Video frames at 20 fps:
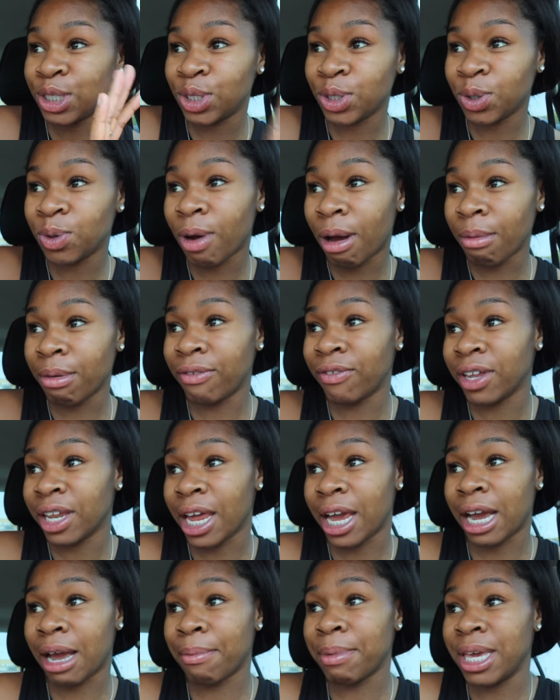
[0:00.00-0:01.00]
to do i be
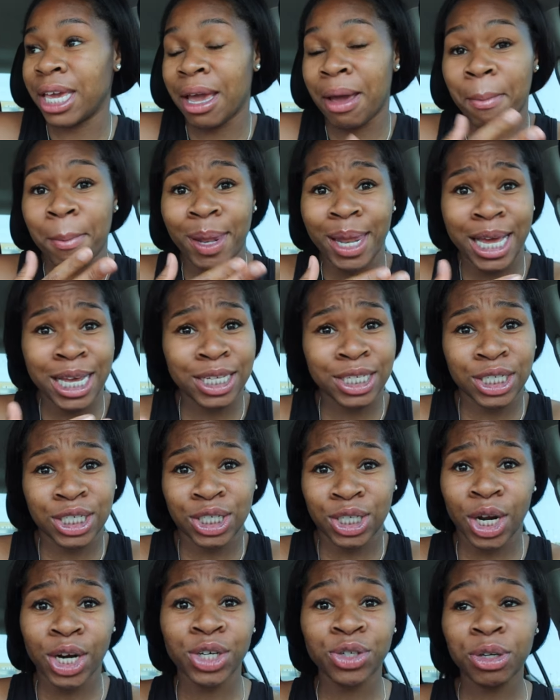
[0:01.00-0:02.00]
feeling like i began
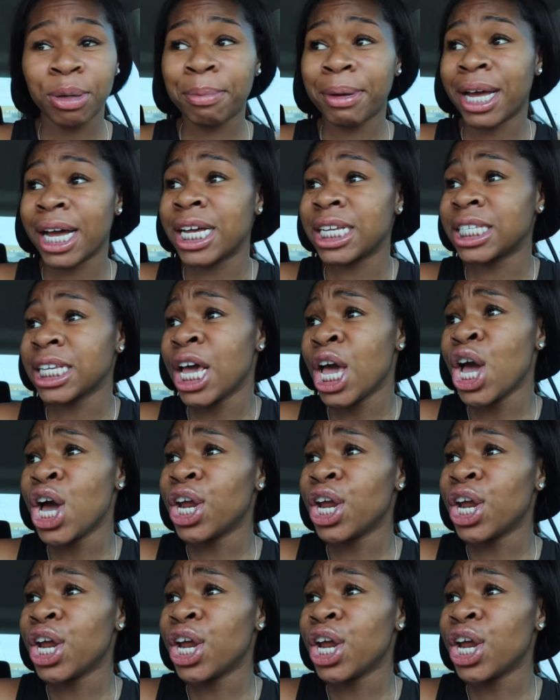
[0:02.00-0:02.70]
plastic surgery because